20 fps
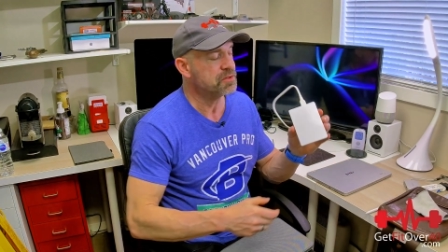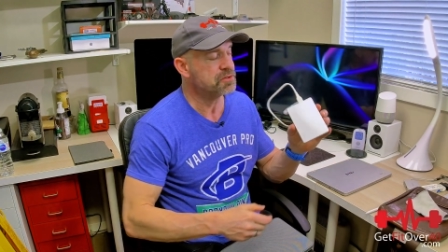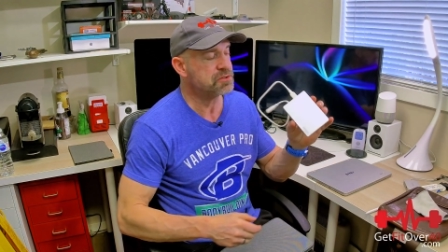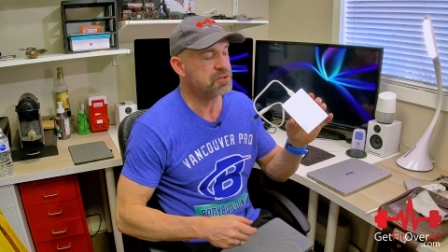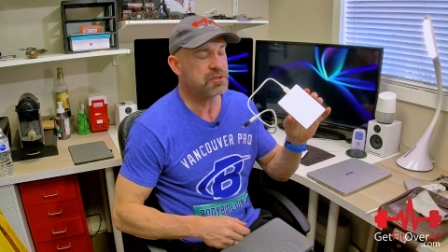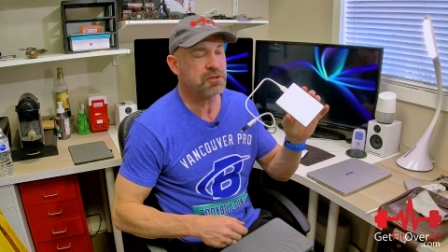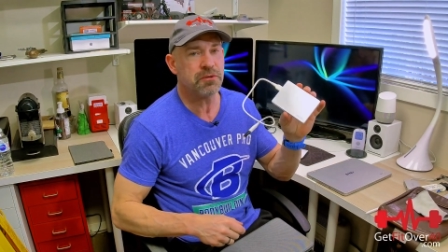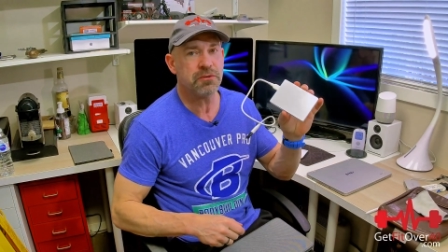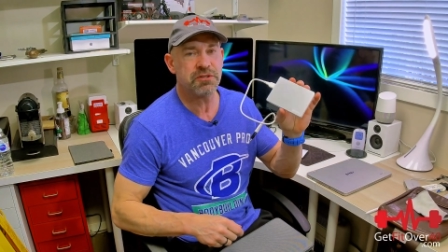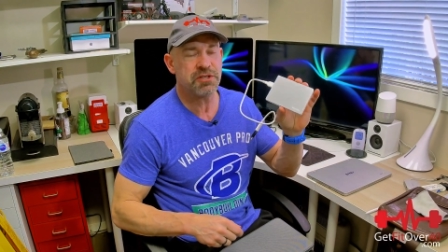
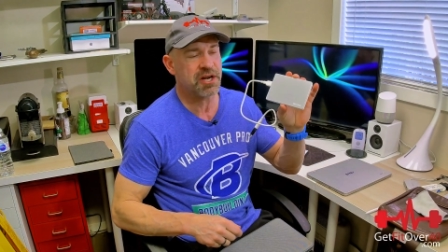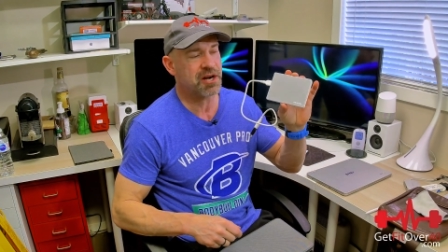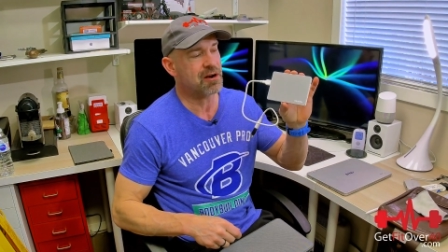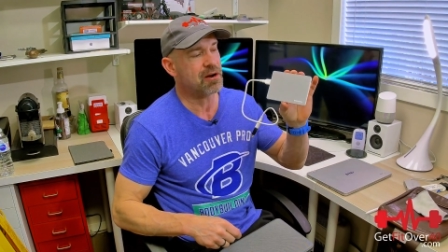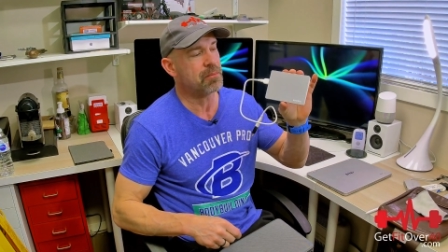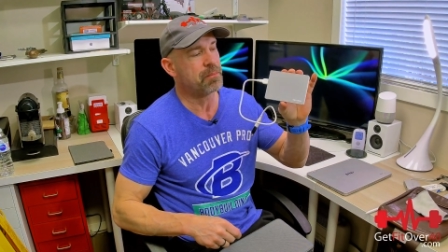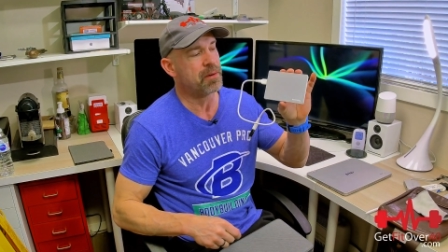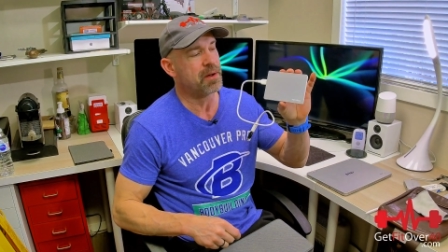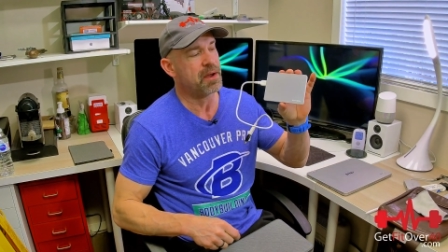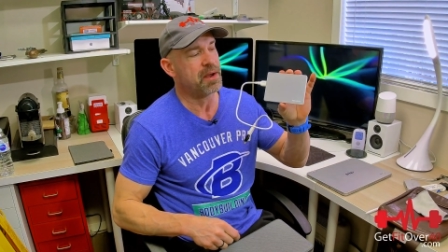two
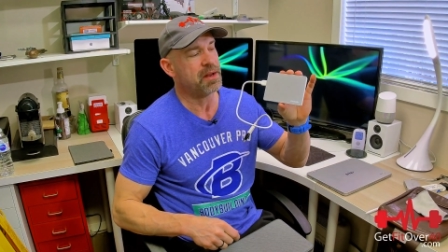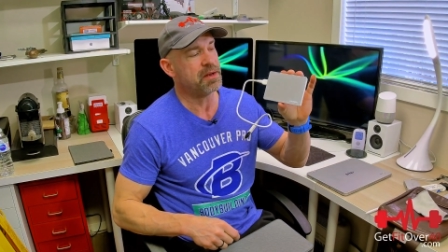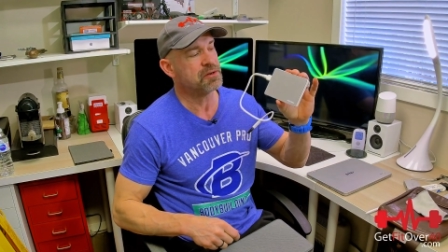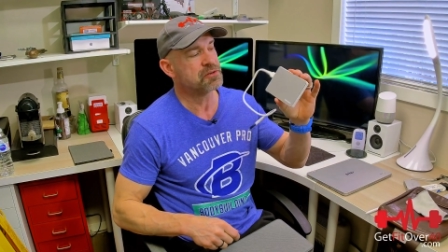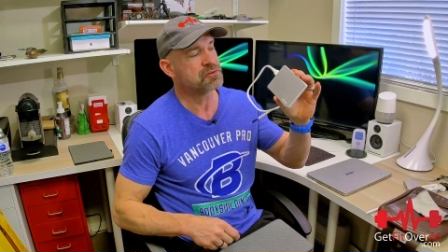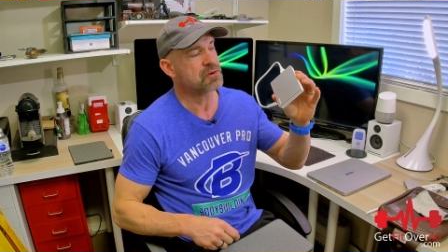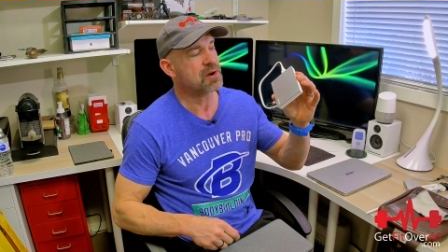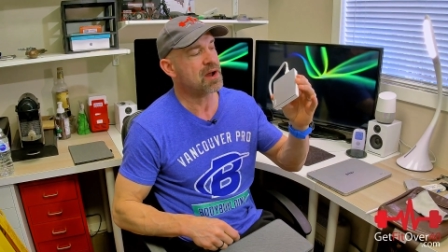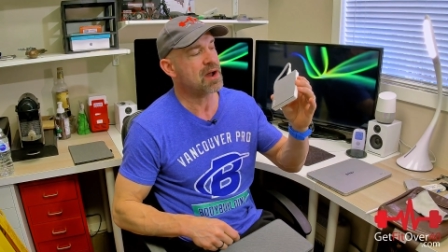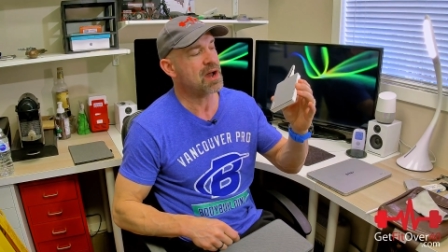terabyte
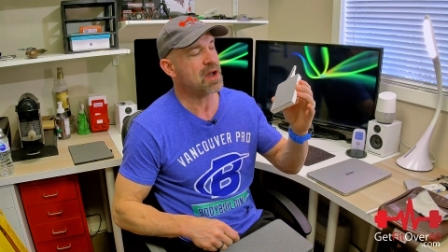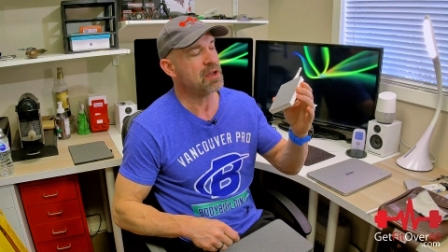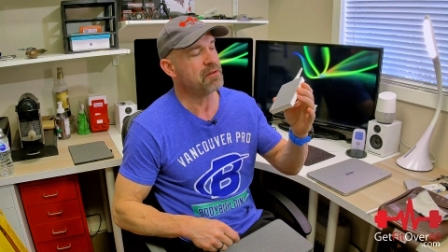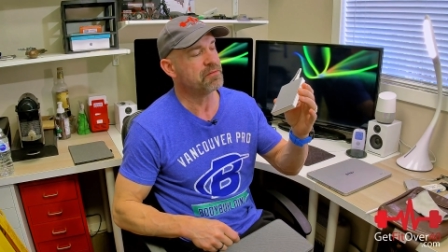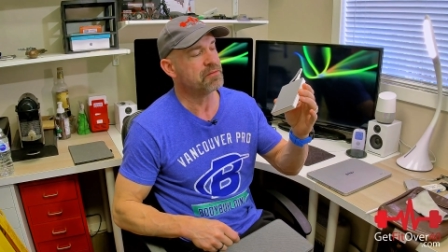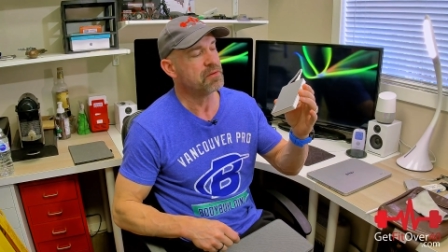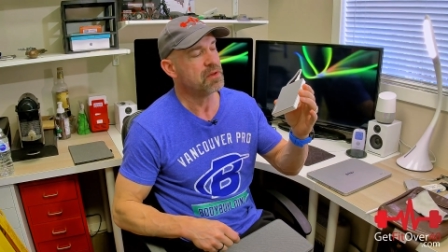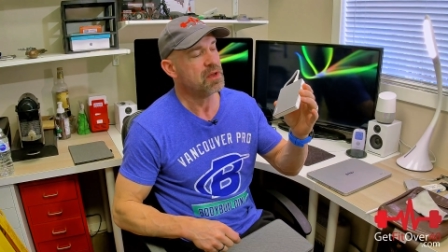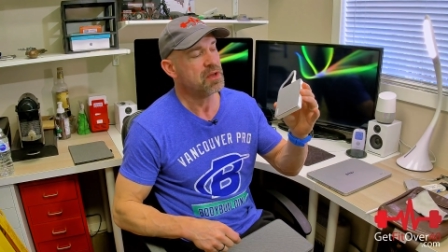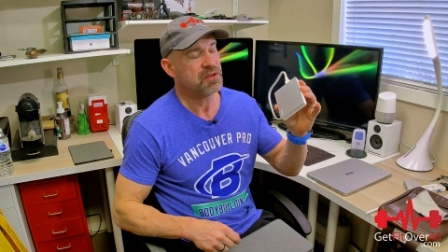
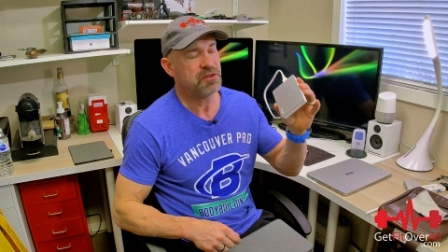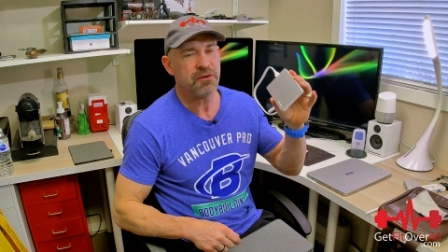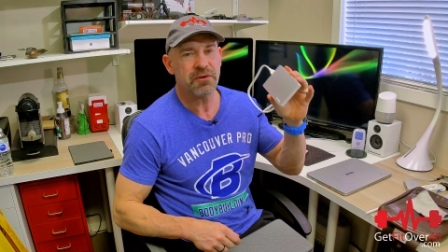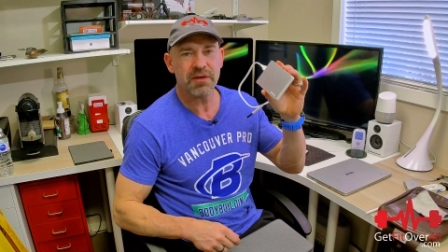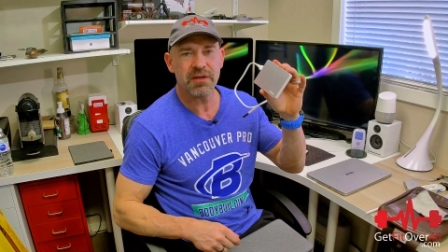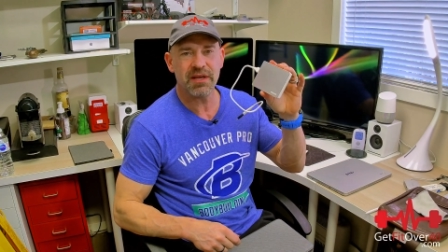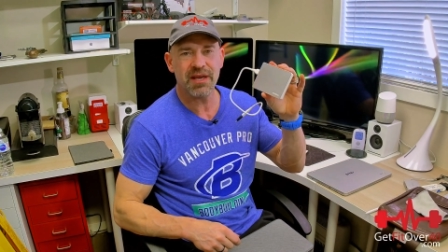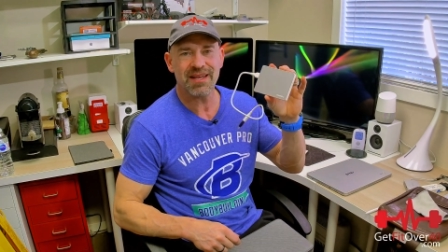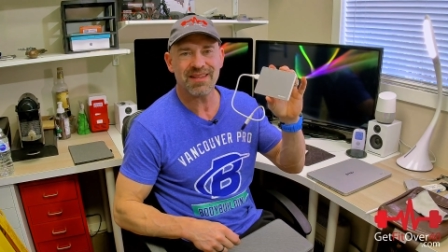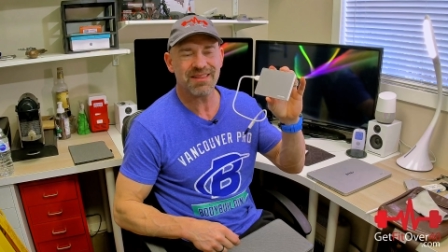drive you
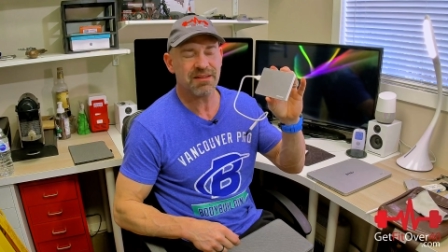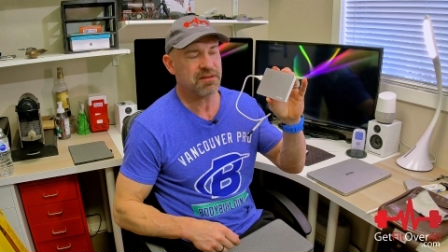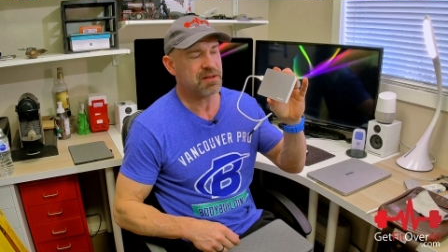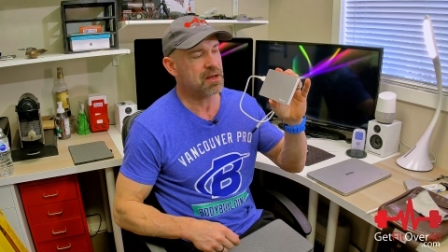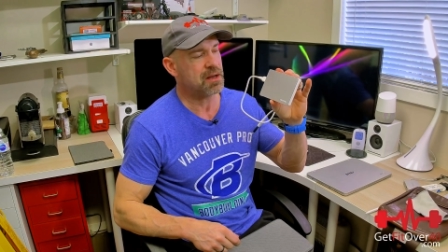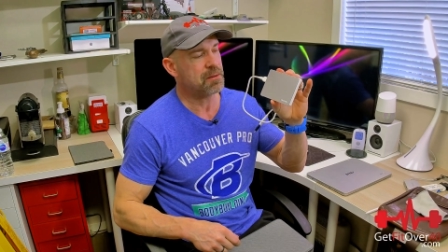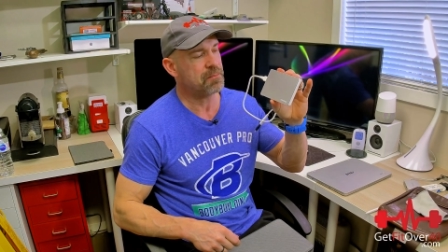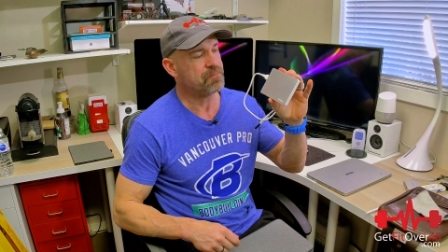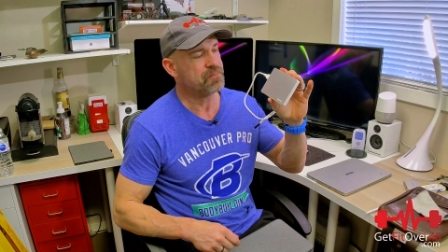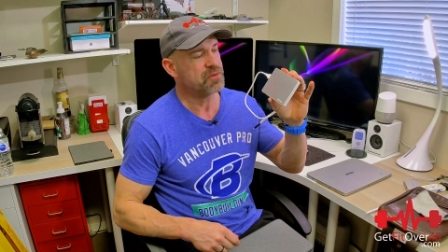can get
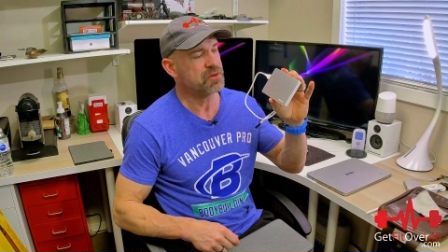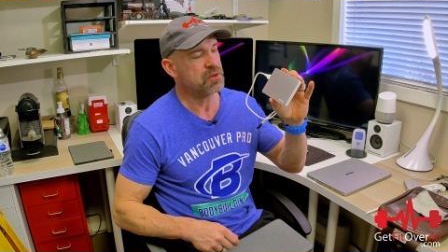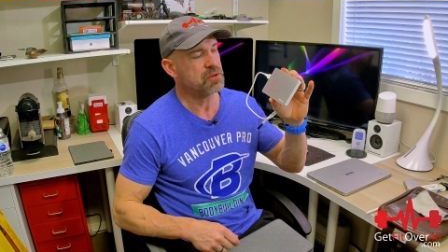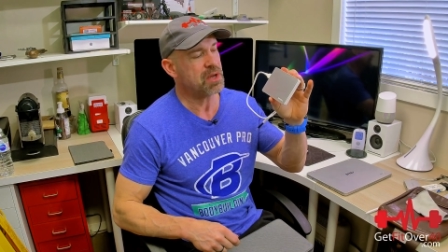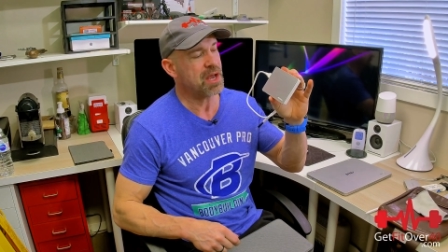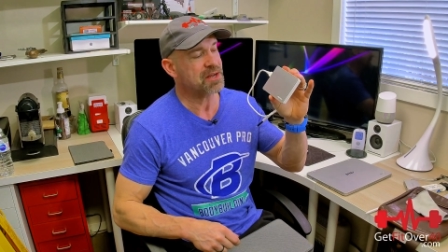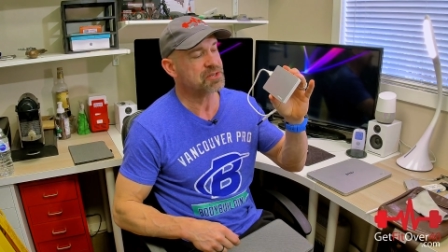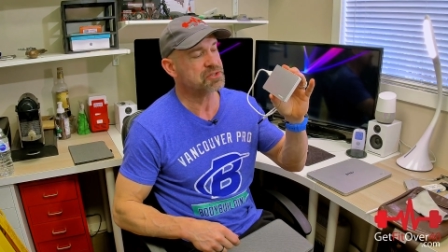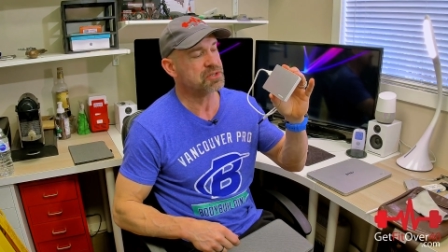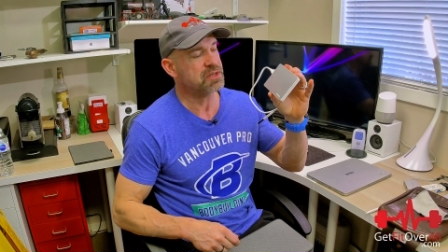um,
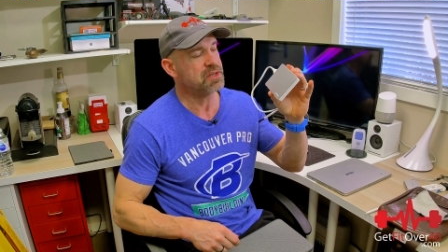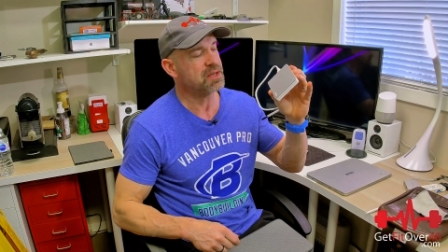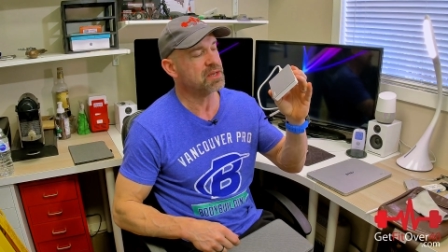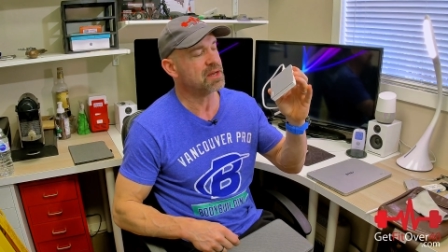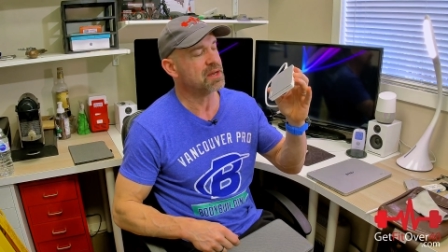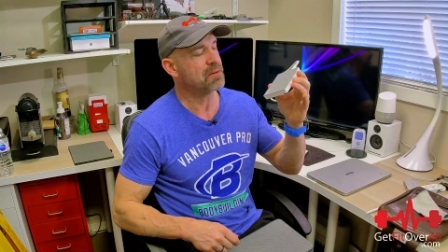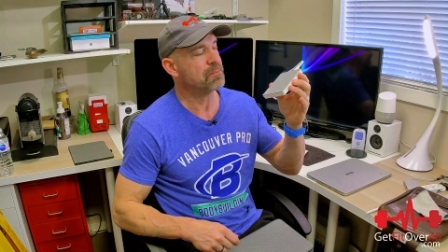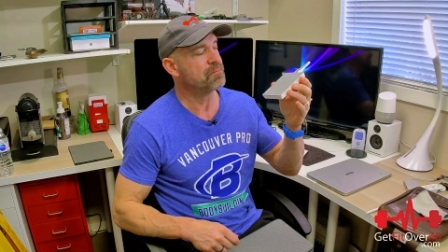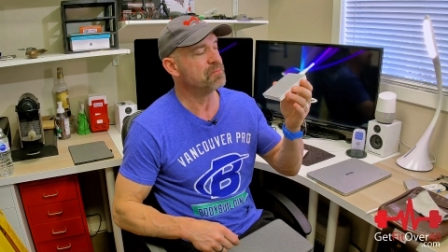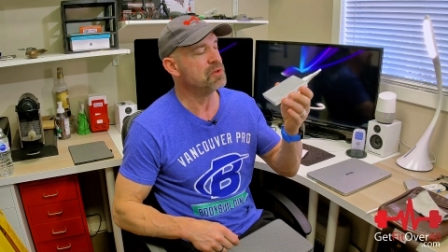actually uh,